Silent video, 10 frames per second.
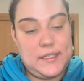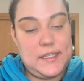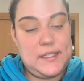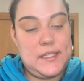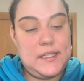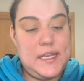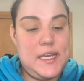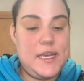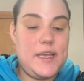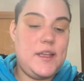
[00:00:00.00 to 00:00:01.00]
This is
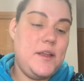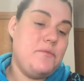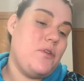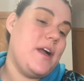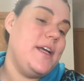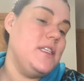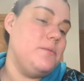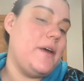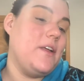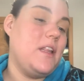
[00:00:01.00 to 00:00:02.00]
the Imprised
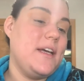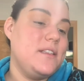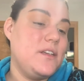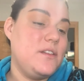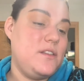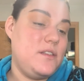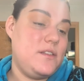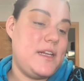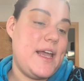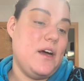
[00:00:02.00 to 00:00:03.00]
by the Classic
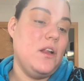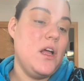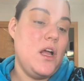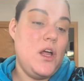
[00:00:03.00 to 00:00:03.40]
Tale.